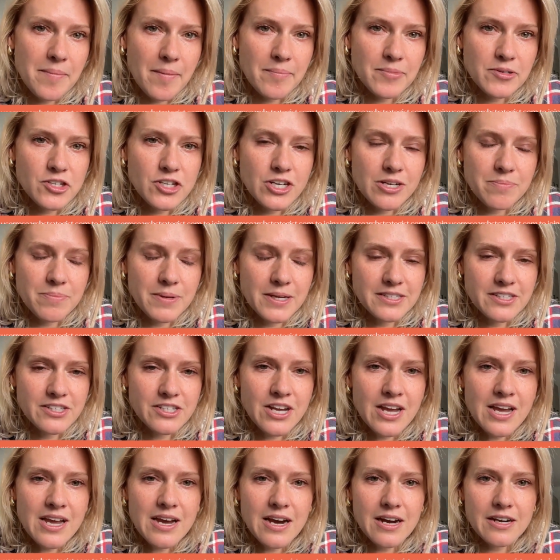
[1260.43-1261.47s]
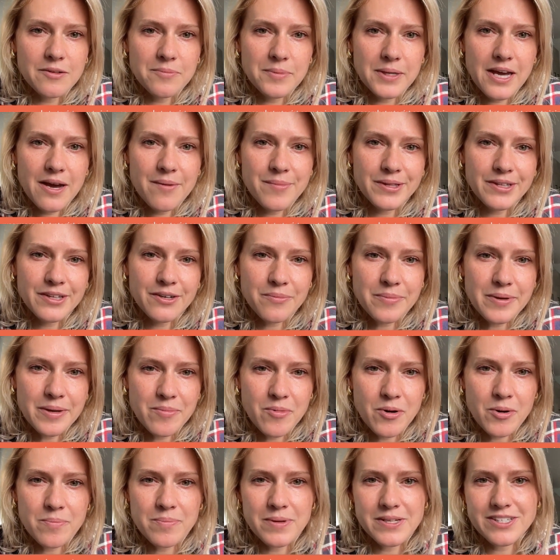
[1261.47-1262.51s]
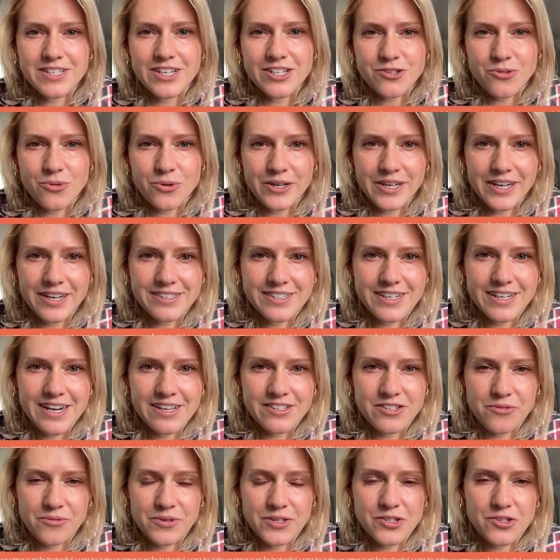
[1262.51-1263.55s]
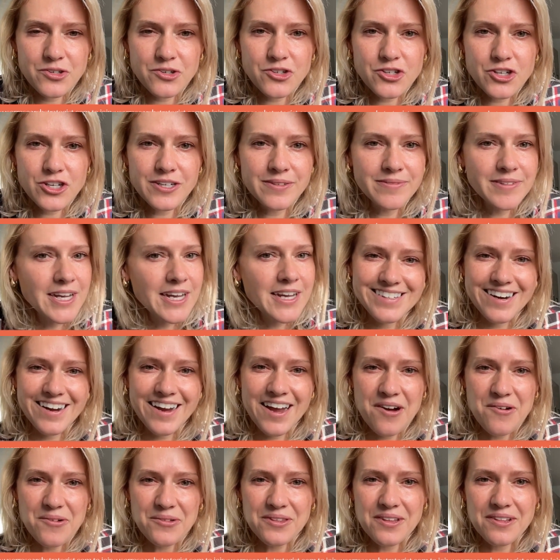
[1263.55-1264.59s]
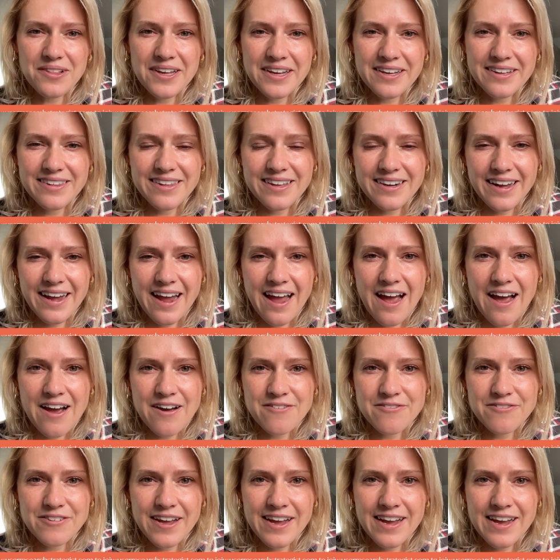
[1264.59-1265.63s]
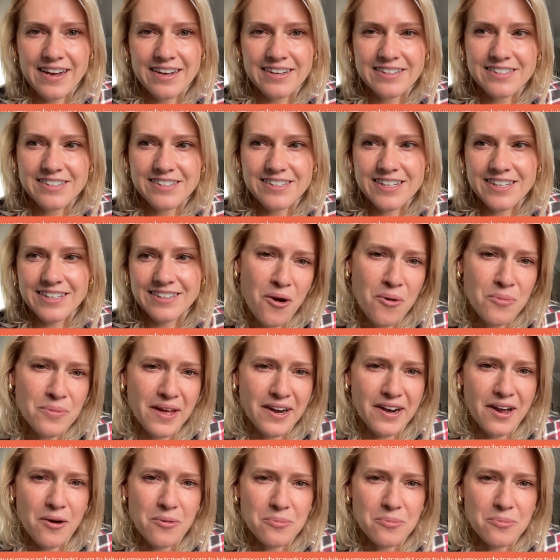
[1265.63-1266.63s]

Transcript: on my membership and how to become a little bit more business oriented as a researcher, check out the link that I have and I hope that